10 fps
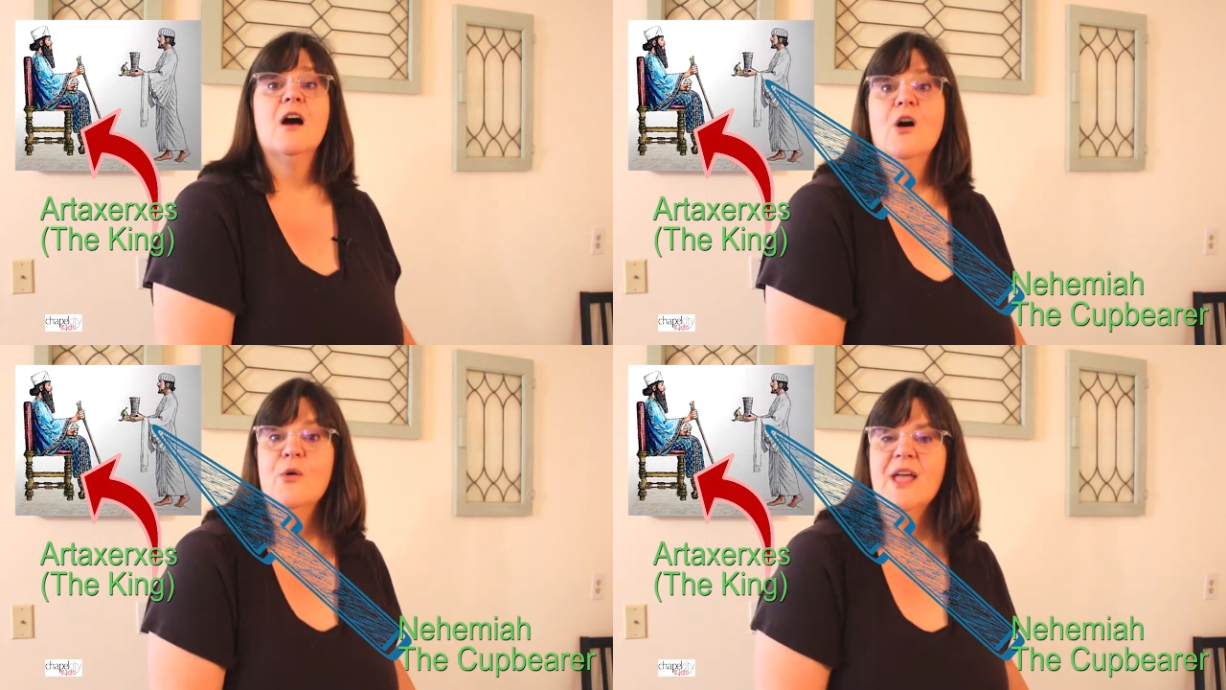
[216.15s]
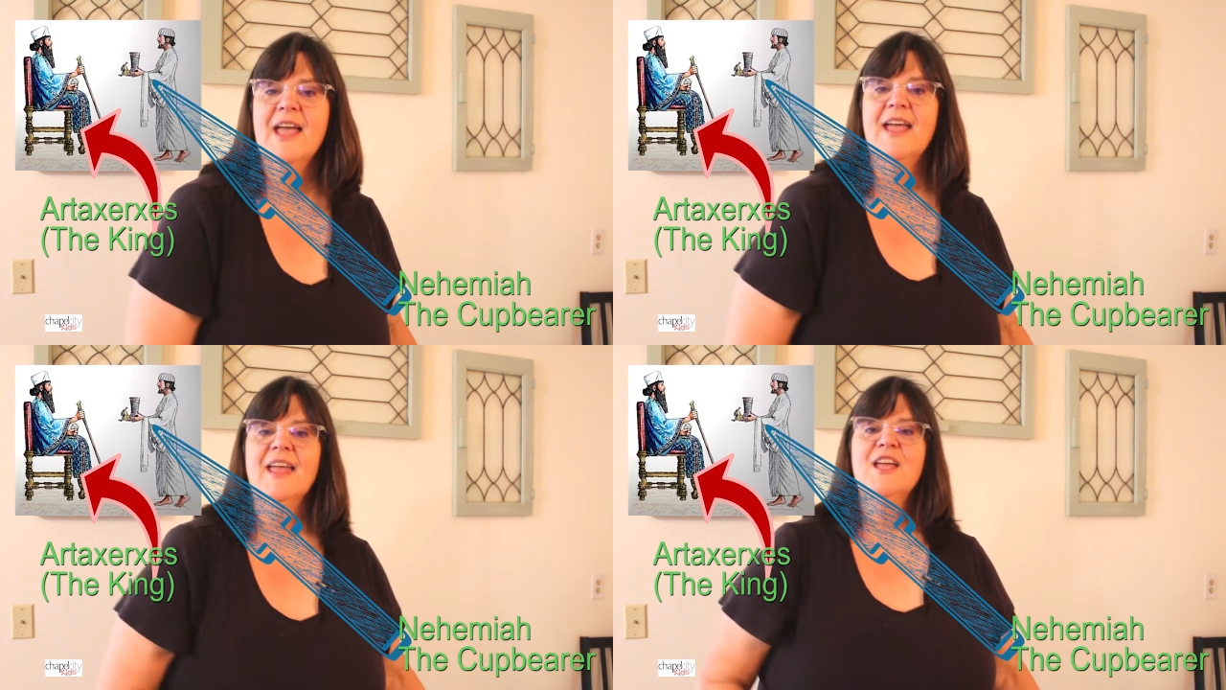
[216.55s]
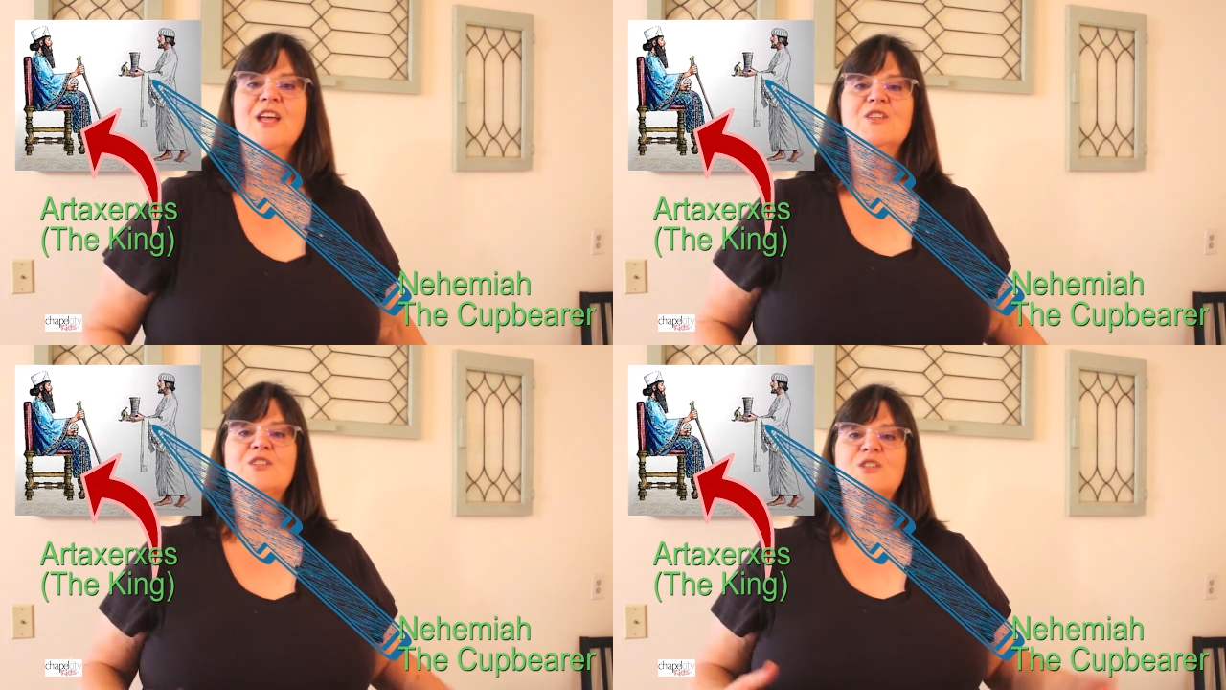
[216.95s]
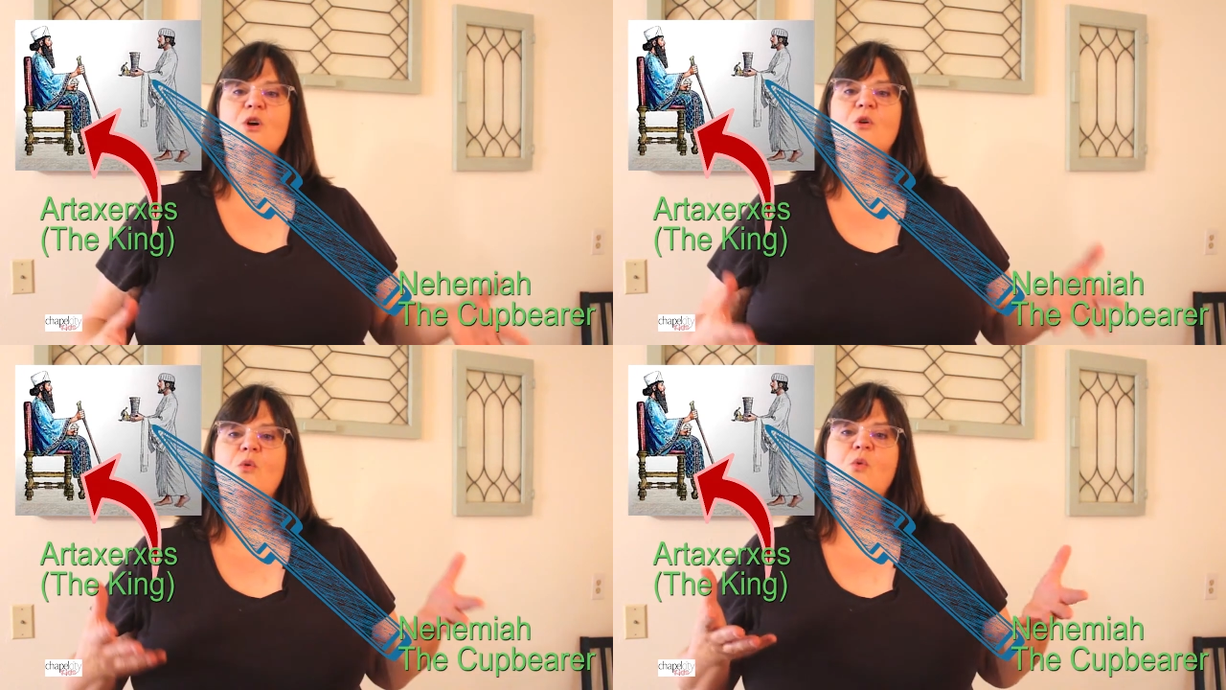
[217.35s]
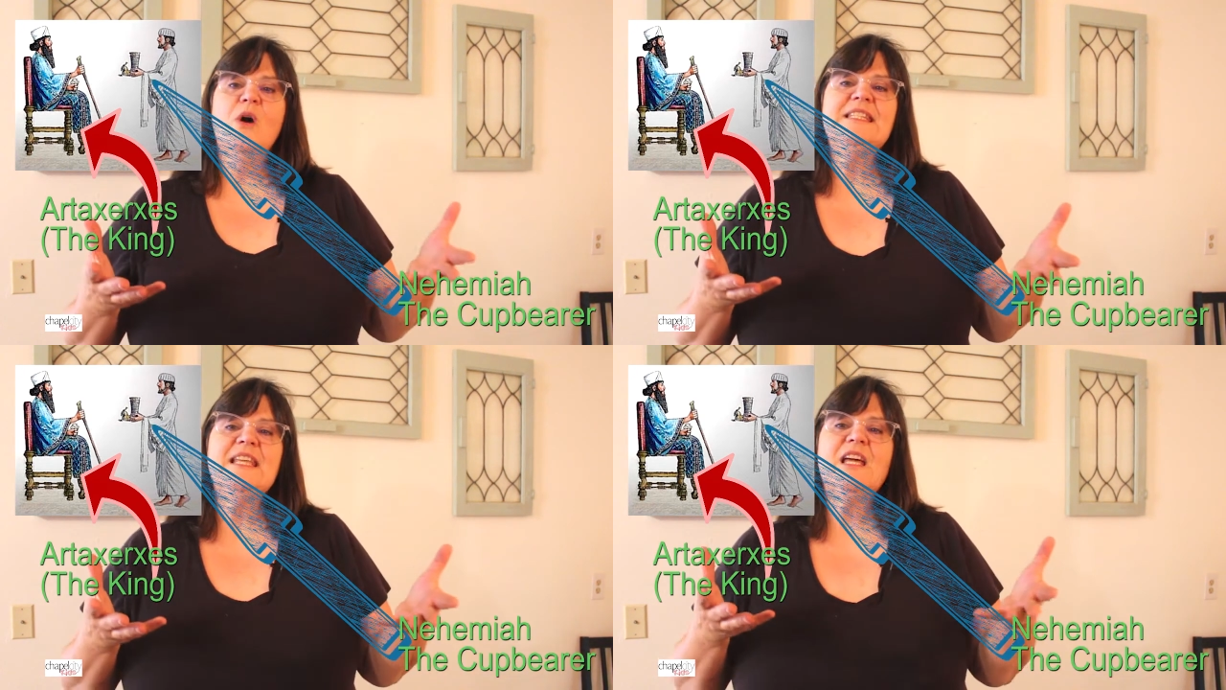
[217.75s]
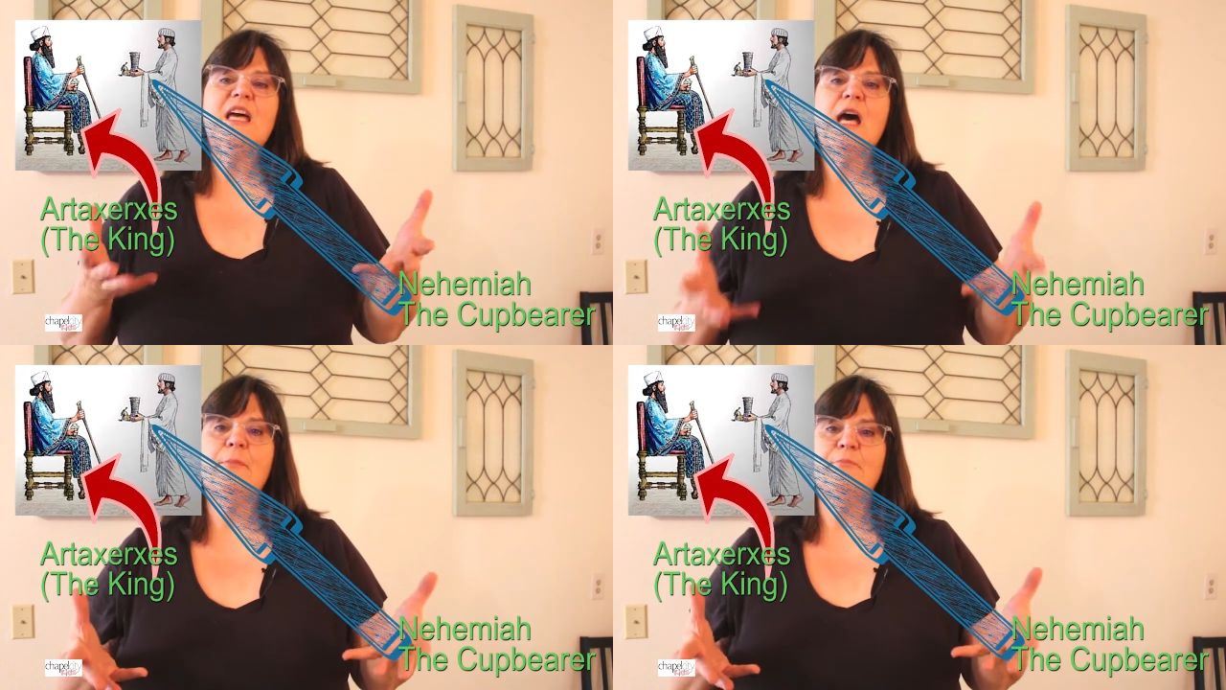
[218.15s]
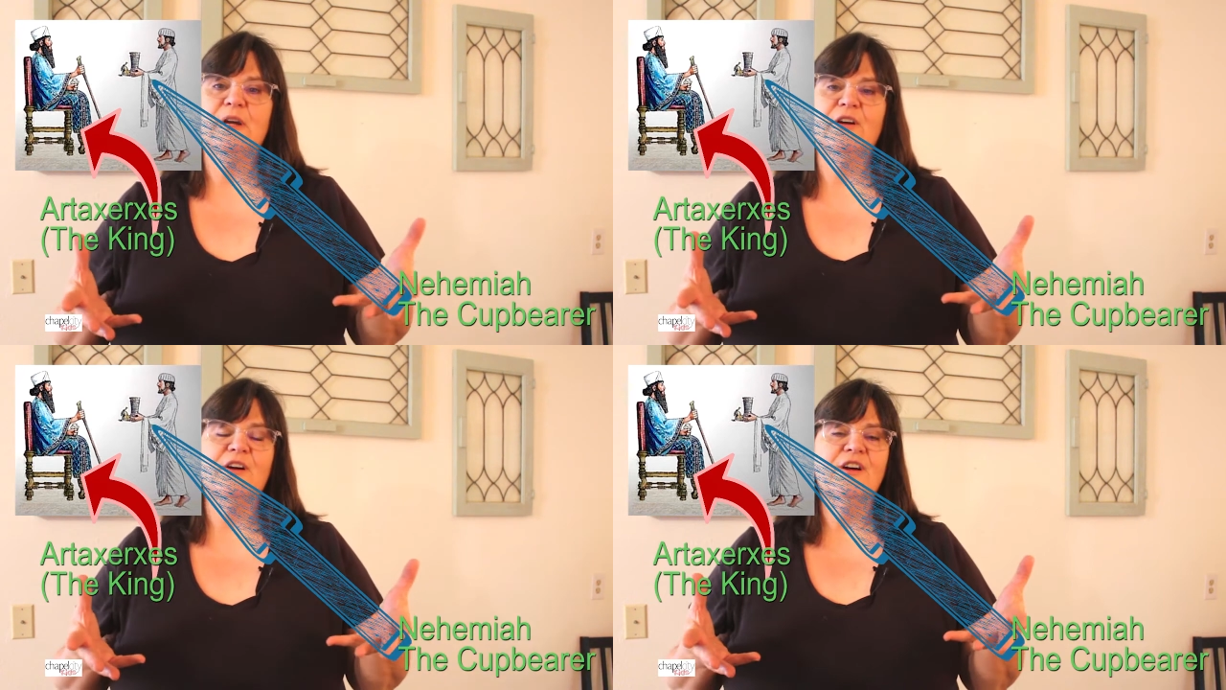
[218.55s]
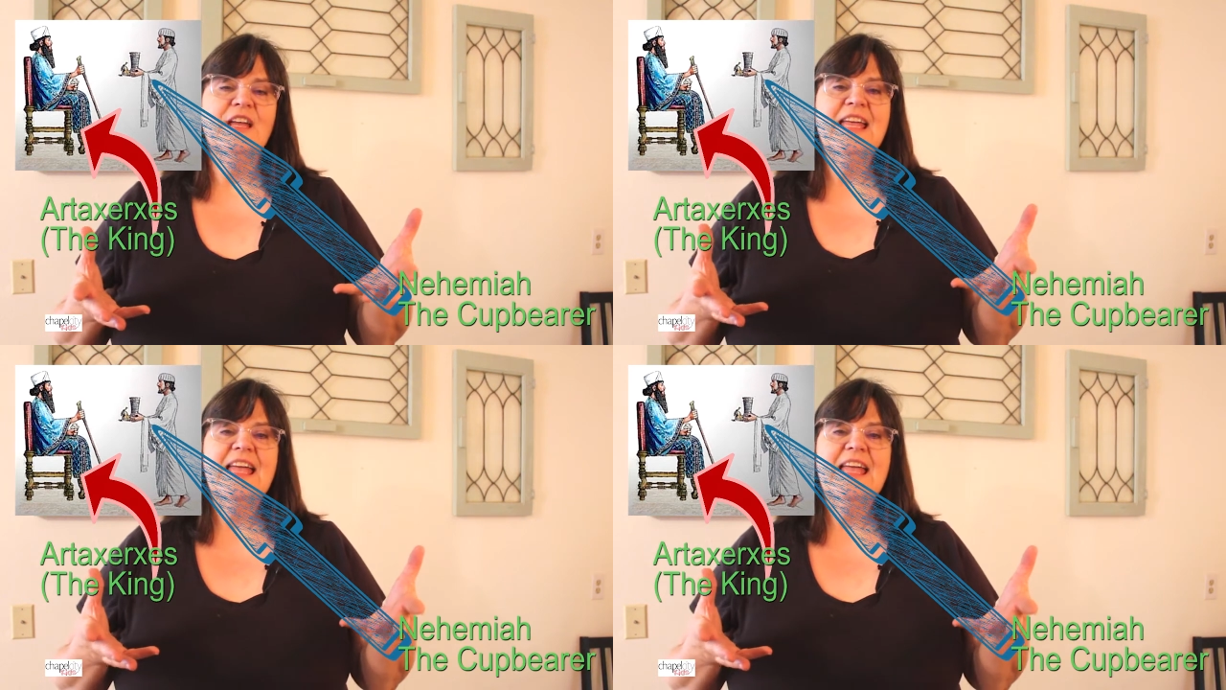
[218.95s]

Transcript: Okay, so what's a cupbearer?